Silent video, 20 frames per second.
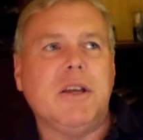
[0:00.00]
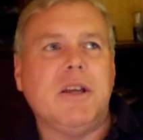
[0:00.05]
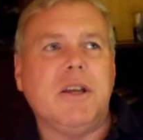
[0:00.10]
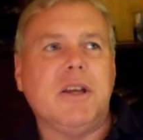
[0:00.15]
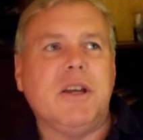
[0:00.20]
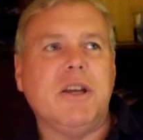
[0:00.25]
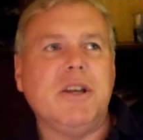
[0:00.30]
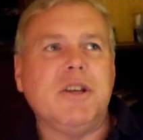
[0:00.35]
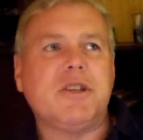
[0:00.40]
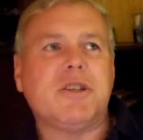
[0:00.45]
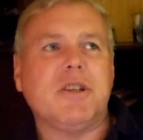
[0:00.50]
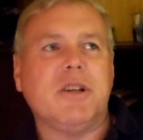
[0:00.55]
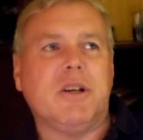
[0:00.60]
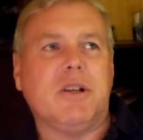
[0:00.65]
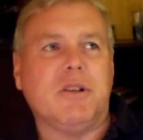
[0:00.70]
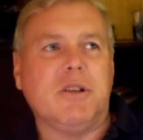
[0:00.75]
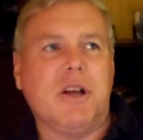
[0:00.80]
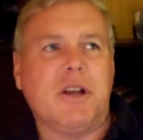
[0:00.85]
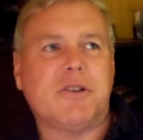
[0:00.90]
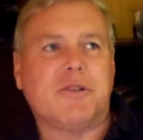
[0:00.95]
his
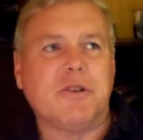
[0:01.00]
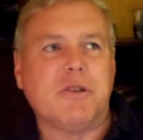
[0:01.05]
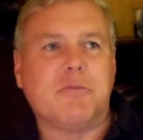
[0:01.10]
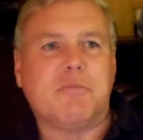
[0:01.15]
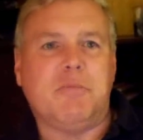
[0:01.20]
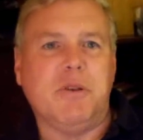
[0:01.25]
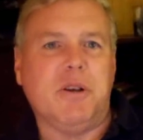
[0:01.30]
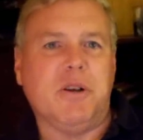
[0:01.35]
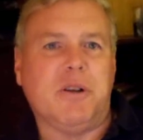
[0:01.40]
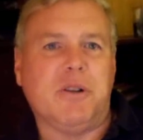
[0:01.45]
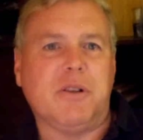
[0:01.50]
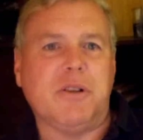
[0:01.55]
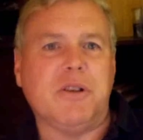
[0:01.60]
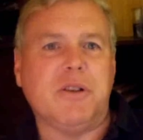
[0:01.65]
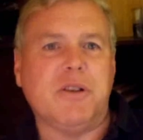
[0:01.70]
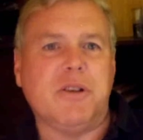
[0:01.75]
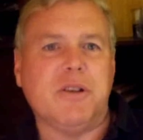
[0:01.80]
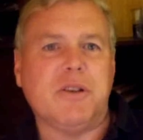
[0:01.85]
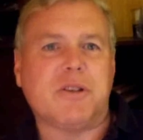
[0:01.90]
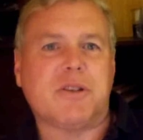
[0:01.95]
electric bill
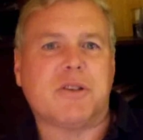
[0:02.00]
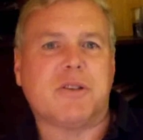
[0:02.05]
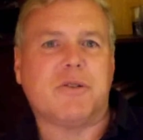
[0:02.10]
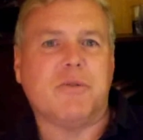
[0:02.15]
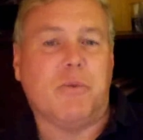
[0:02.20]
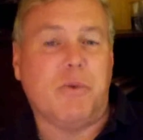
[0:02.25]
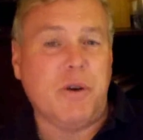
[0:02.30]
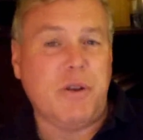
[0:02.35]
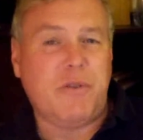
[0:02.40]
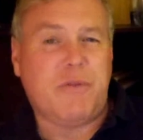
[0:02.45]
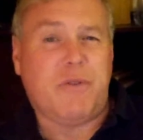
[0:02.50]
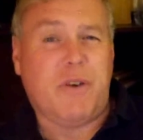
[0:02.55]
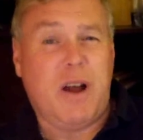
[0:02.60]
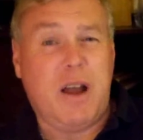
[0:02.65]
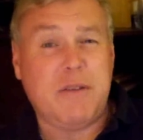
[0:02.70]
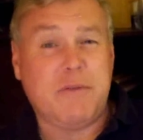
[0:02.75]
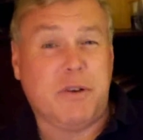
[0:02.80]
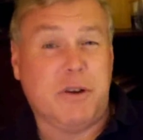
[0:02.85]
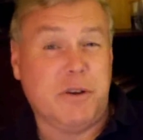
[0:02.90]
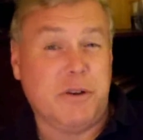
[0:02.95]
is twenty
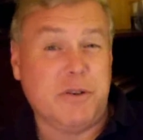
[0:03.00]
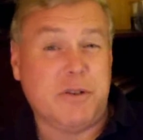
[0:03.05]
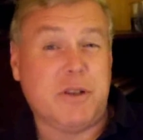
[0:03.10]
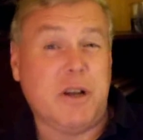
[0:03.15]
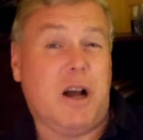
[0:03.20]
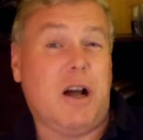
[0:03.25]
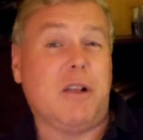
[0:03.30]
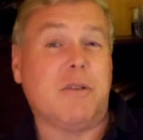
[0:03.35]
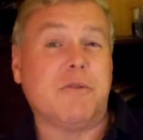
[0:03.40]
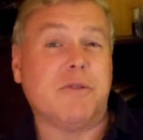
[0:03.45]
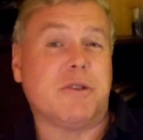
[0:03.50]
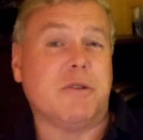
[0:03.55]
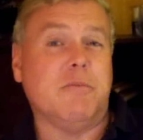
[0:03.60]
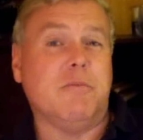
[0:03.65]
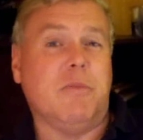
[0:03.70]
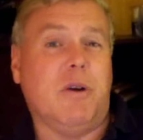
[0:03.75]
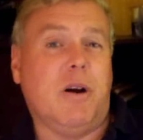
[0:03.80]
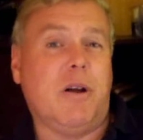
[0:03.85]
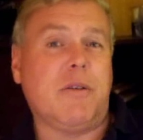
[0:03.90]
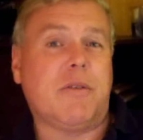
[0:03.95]
five hundred dollars a
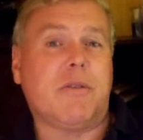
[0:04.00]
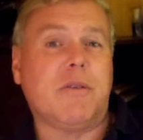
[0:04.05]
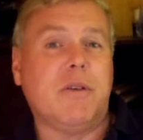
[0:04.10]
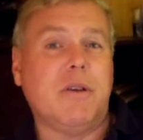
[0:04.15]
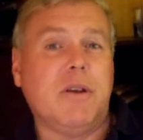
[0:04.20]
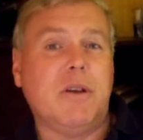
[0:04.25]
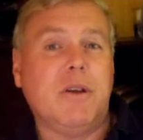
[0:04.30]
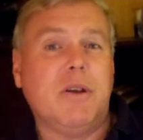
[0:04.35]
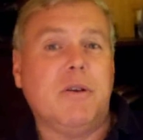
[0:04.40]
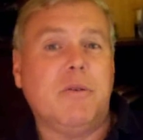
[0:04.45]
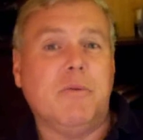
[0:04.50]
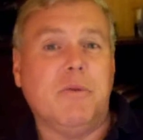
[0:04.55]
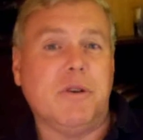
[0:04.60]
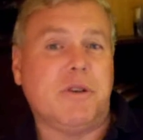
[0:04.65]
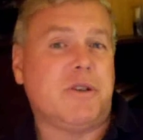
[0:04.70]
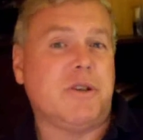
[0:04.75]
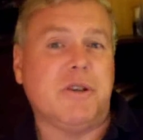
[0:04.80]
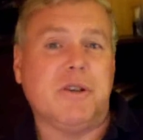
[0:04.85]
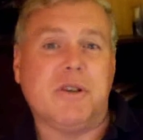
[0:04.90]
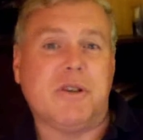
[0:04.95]
month,
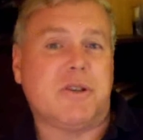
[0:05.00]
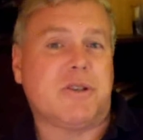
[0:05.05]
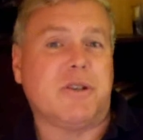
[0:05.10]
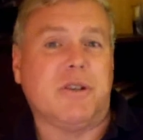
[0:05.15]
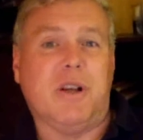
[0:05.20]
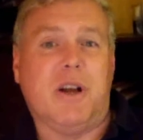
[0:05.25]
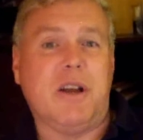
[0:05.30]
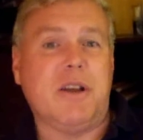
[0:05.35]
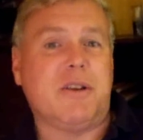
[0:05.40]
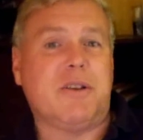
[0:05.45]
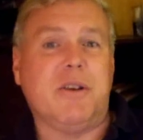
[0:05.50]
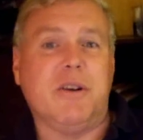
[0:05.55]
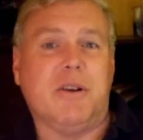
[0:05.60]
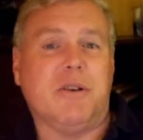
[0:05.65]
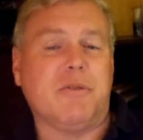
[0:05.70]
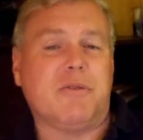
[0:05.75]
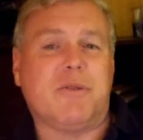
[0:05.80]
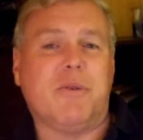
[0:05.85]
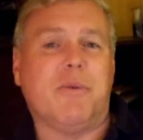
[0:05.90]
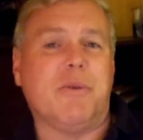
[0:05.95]
which is like you
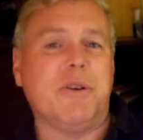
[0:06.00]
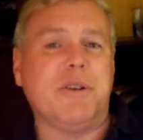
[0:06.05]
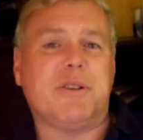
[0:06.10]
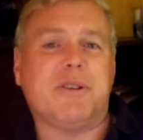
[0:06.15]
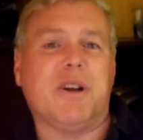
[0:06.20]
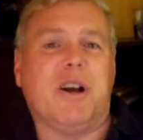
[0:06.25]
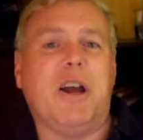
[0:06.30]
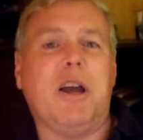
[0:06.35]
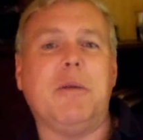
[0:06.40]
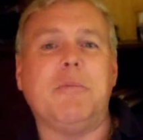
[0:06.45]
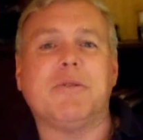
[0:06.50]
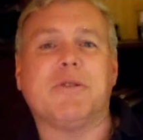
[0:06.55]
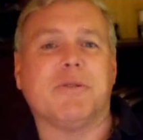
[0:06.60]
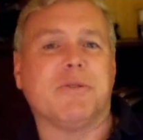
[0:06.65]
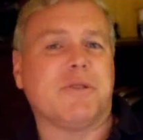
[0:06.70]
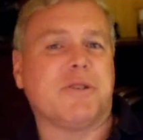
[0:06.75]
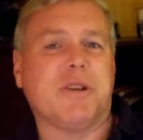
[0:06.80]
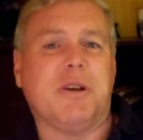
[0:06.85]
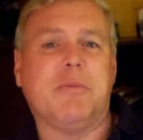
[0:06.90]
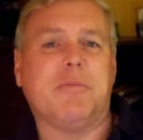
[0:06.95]
know 20 times
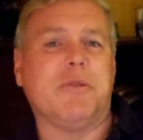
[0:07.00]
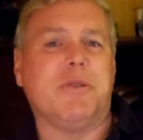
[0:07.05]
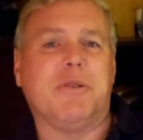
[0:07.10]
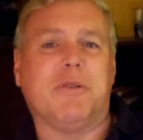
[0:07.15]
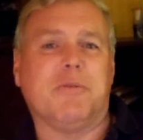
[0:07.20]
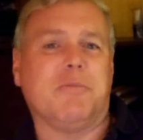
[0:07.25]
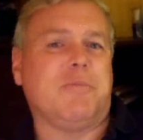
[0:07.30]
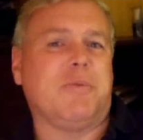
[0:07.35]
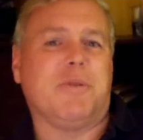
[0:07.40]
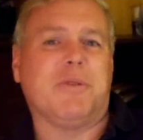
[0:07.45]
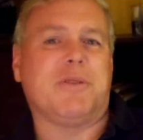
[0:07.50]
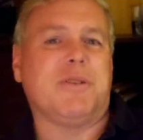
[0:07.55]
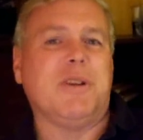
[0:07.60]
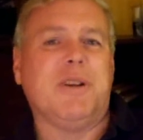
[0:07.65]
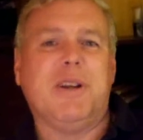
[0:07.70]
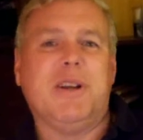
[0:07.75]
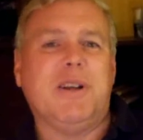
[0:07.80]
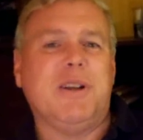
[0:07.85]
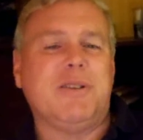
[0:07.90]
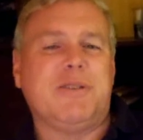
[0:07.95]
or something or, or
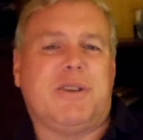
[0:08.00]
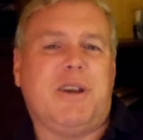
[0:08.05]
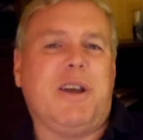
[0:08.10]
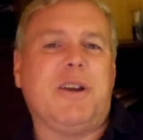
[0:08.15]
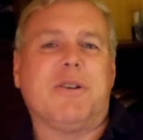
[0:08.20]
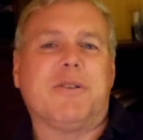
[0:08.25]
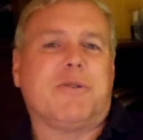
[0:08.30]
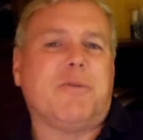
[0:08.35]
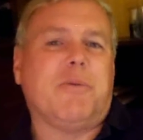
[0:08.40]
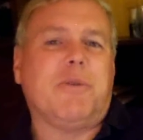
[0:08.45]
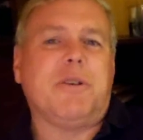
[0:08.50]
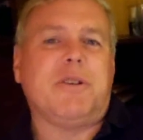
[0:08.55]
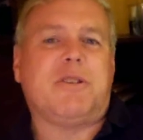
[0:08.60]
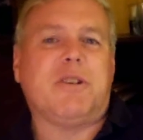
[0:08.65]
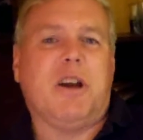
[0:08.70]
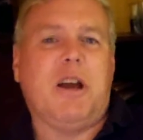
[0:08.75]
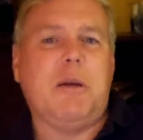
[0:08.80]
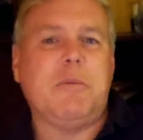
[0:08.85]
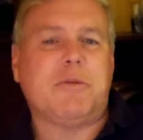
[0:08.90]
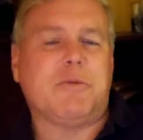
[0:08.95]
10 or 20
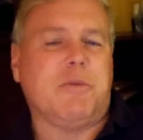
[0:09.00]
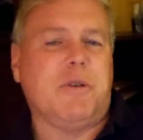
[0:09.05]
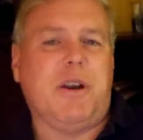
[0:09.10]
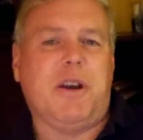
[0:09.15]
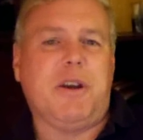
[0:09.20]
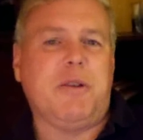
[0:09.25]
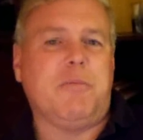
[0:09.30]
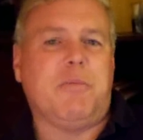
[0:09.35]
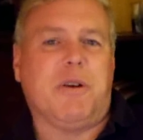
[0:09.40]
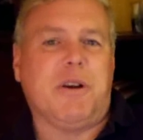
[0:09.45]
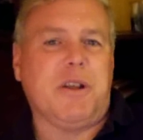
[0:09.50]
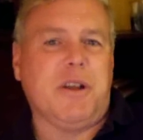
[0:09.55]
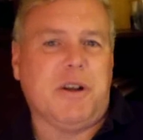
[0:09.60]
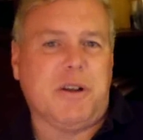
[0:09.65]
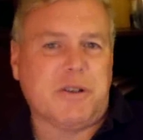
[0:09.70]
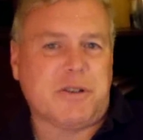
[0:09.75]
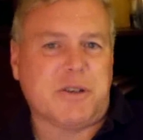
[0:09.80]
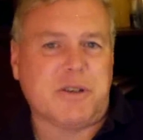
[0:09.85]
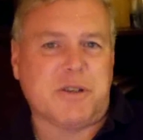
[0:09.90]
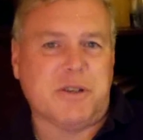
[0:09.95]
times what anybody
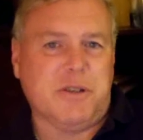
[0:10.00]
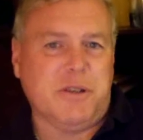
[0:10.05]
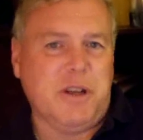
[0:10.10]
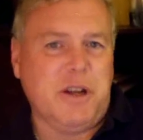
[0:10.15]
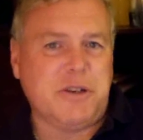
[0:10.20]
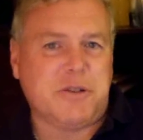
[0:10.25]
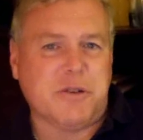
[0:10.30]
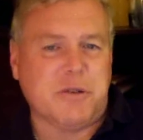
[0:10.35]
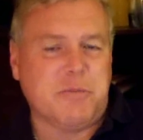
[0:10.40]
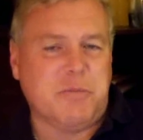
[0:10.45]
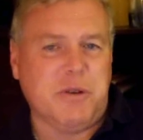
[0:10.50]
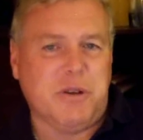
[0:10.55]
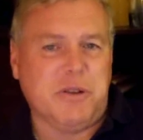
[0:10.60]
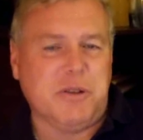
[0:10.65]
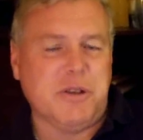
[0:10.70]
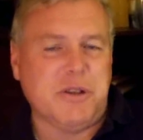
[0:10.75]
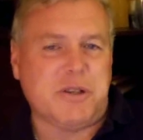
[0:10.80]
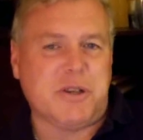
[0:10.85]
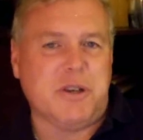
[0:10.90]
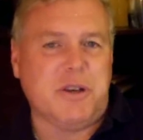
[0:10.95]
else's electric
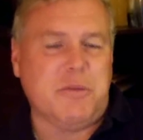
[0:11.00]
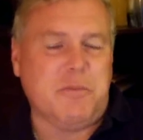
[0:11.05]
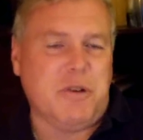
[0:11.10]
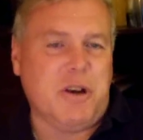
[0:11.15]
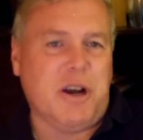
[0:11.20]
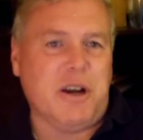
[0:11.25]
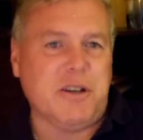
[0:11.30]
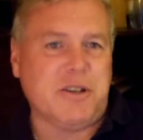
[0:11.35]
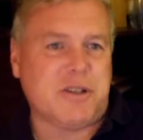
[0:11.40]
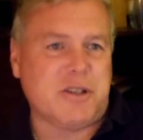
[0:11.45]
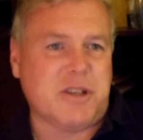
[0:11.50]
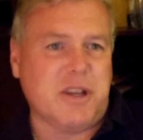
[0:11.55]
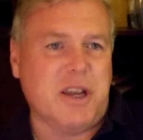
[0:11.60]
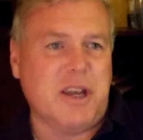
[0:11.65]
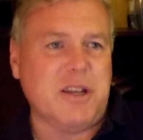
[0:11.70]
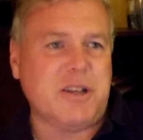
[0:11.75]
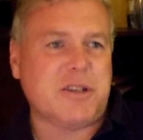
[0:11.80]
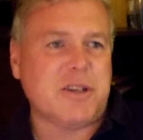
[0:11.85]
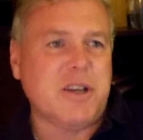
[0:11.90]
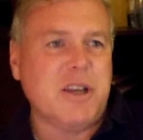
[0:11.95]
bill is in the United
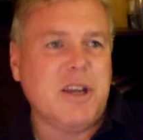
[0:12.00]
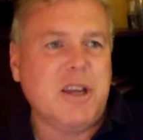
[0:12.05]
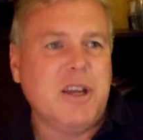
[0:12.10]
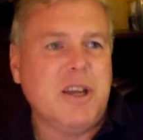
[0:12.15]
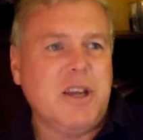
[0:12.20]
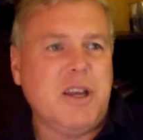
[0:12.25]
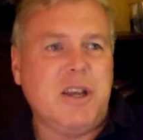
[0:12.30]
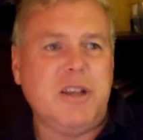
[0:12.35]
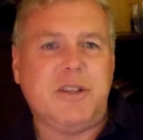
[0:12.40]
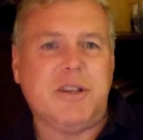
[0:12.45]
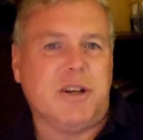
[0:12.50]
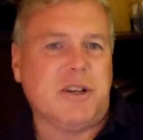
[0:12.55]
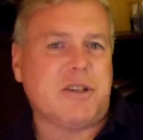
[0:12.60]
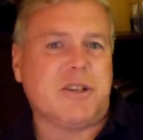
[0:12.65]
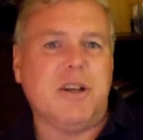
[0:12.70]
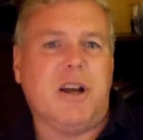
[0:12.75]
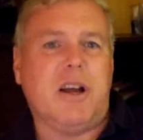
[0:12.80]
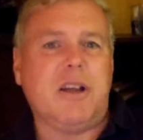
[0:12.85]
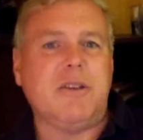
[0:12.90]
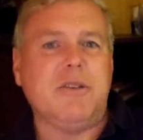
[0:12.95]
States. He
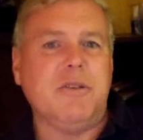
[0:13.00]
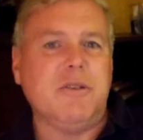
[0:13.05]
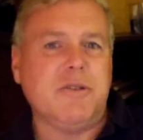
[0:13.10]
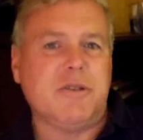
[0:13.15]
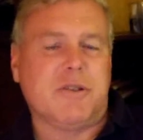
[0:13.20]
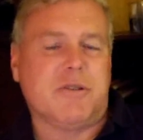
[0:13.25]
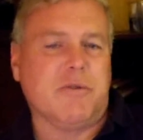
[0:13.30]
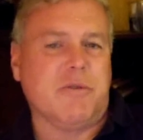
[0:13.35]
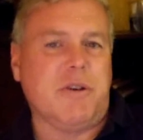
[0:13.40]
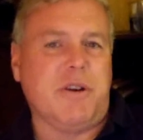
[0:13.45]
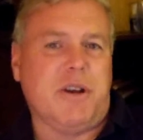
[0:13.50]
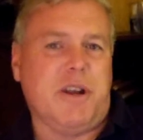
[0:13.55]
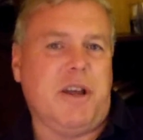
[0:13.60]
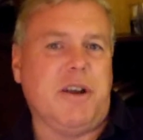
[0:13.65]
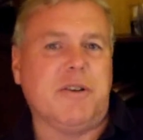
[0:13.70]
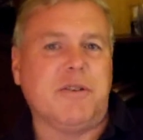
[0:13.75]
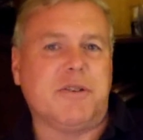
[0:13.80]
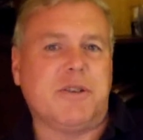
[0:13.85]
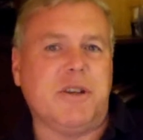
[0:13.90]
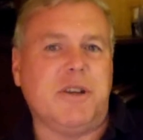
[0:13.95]
does not use green
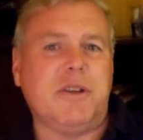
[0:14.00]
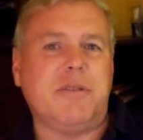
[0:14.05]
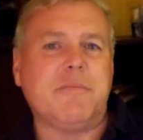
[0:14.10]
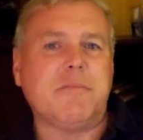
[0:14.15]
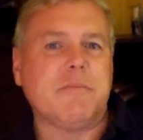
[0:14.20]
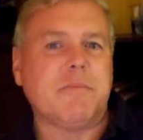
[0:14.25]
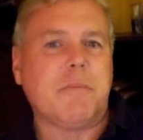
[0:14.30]
energy.